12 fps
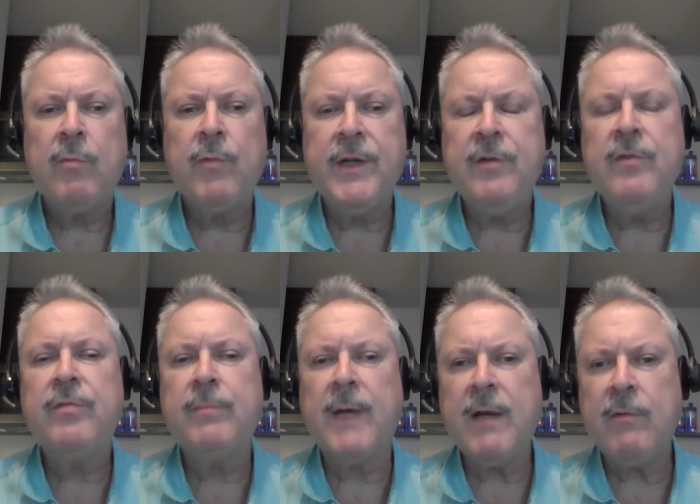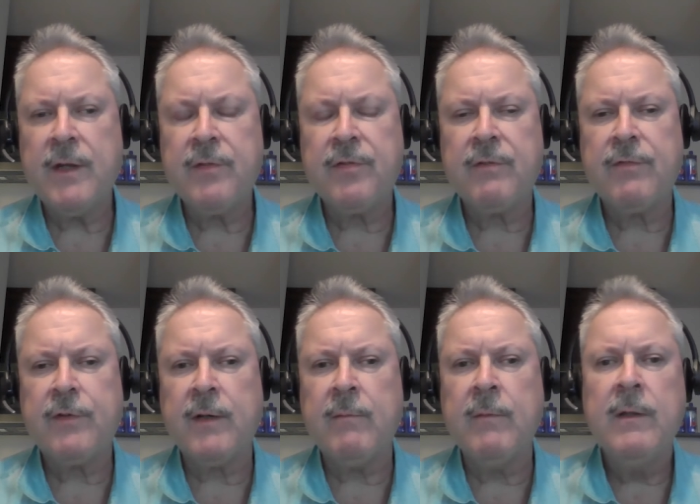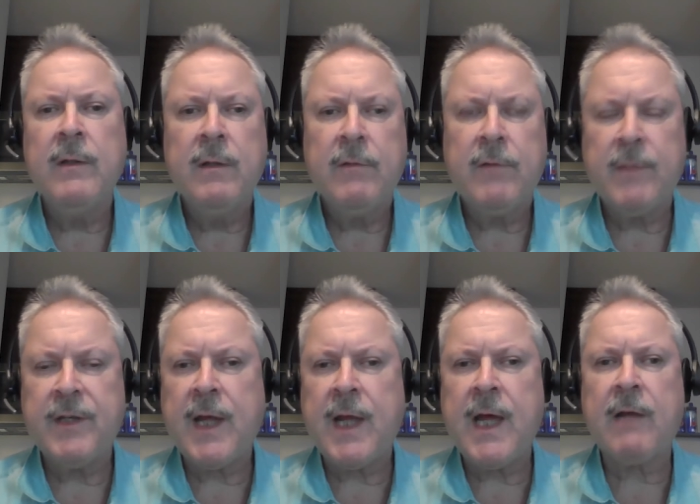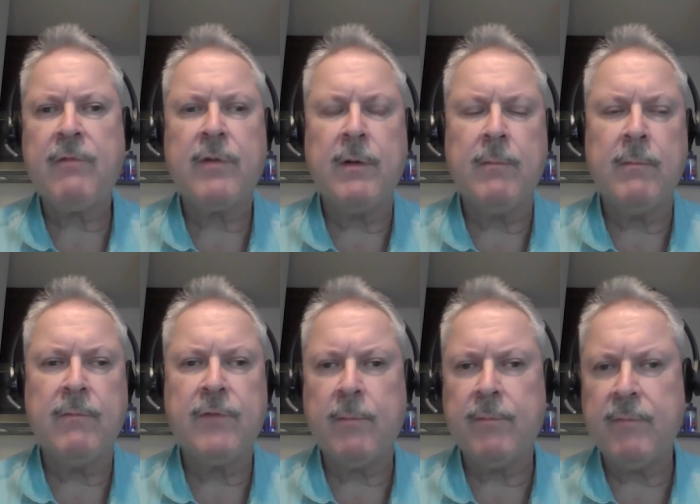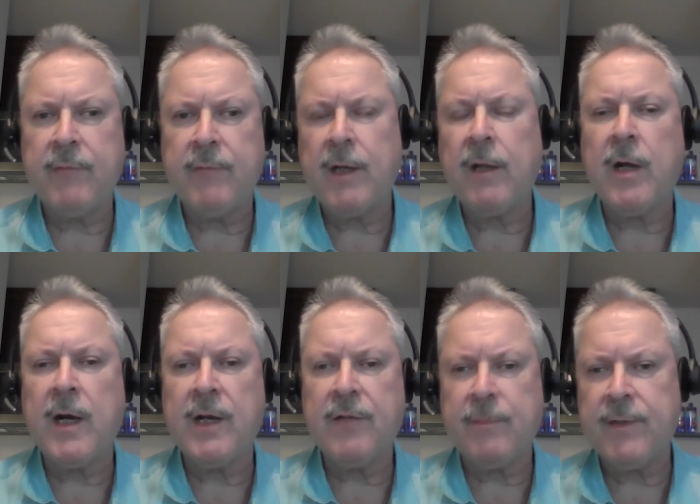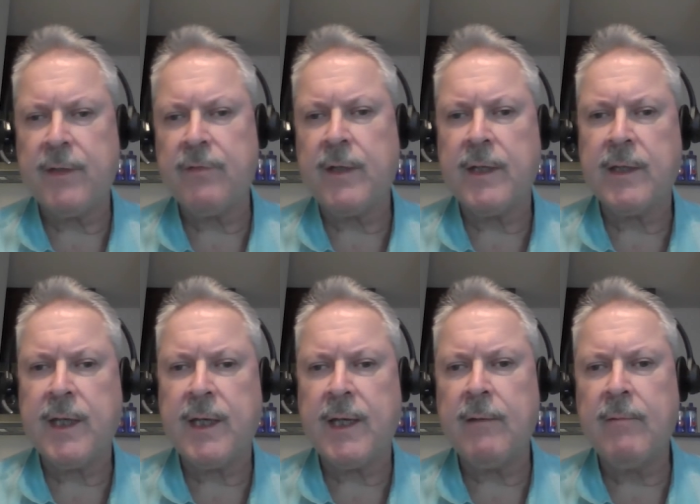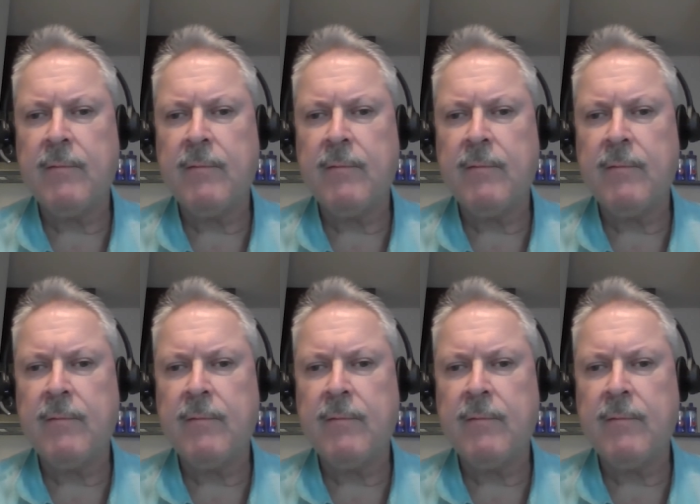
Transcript: reduce my risk from attack, from data loss, from things like that?